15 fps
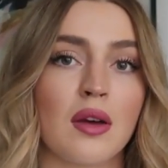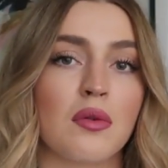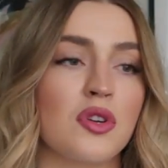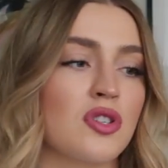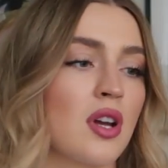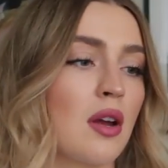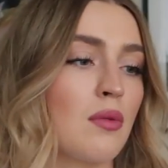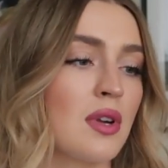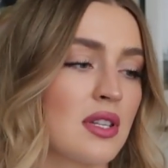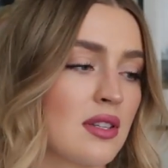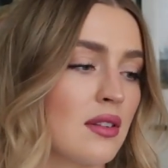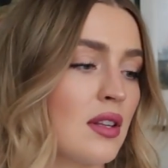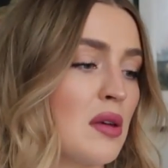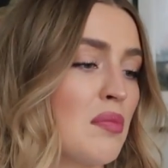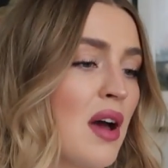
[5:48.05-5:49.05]
which I
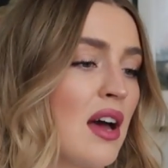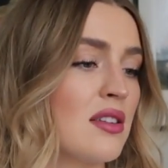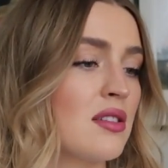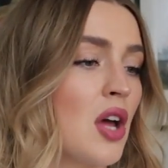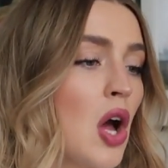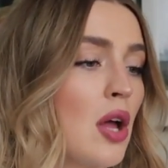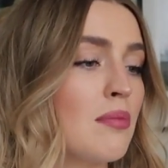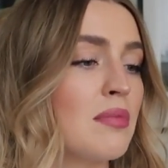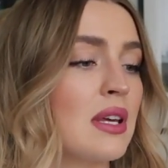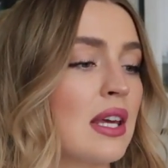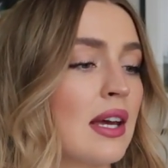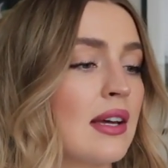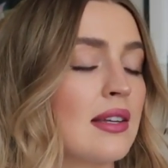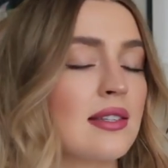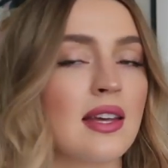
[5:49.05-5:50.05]
recently passed on
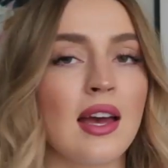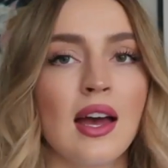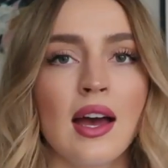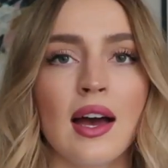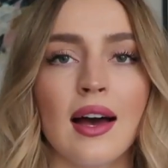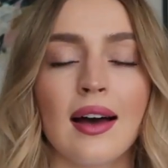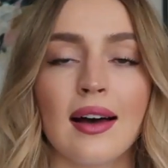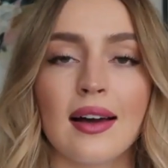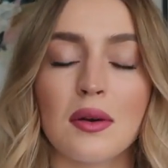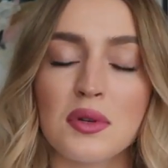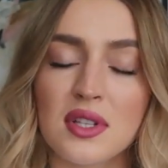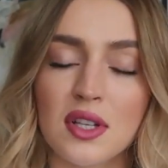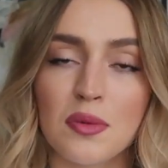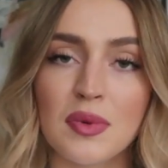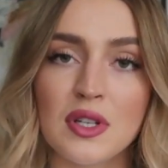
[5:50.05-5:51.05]
because it was
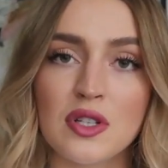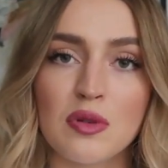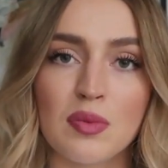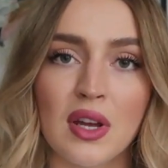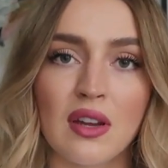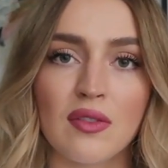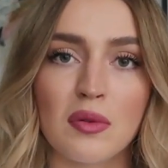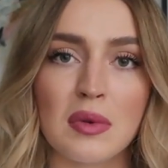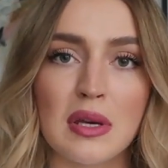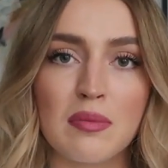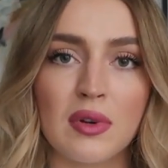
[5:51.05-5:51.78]
a little bit too pink for me,